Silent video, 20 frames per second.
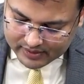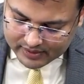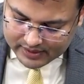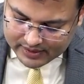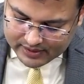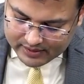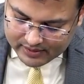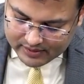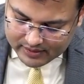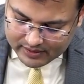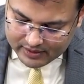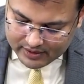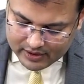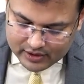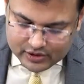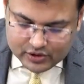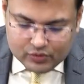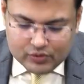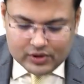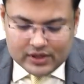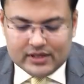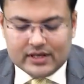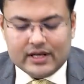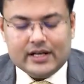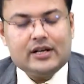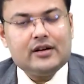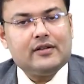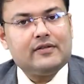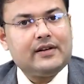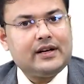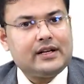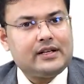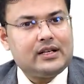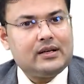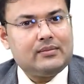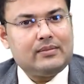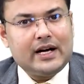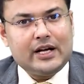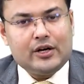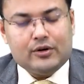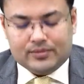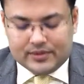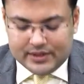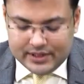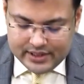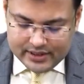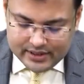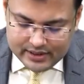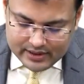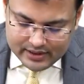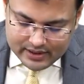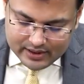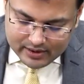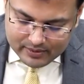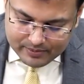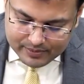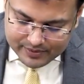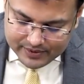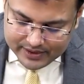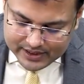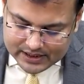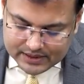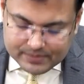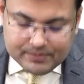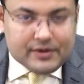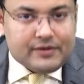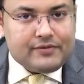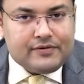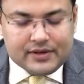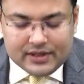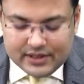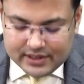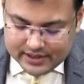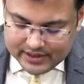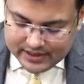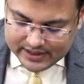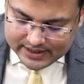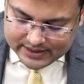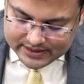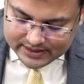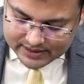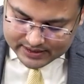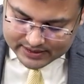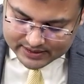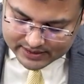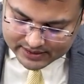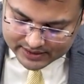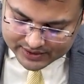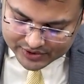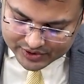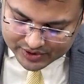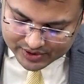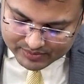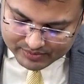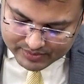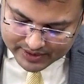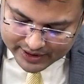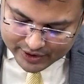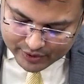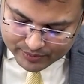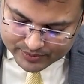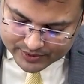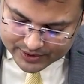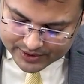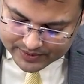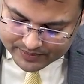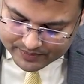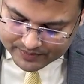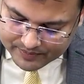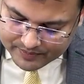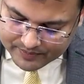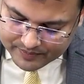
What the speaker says: Clear? So what kind of rectal biopsy is preferred? It's the suction biopsy.